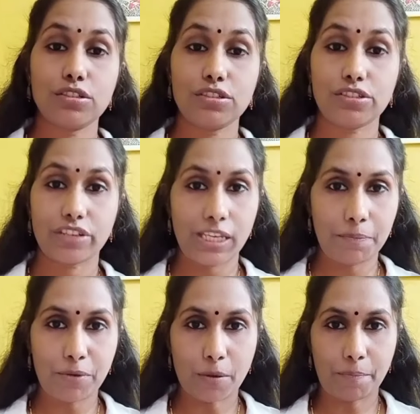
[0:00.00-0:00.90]
So,
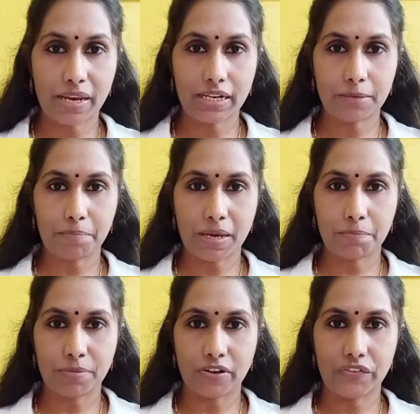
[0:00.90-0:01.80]
keep your pen and
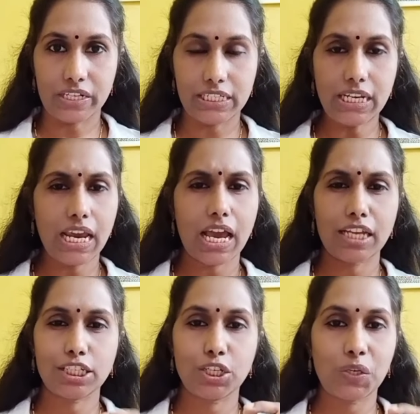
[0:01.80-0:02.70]
paper ready and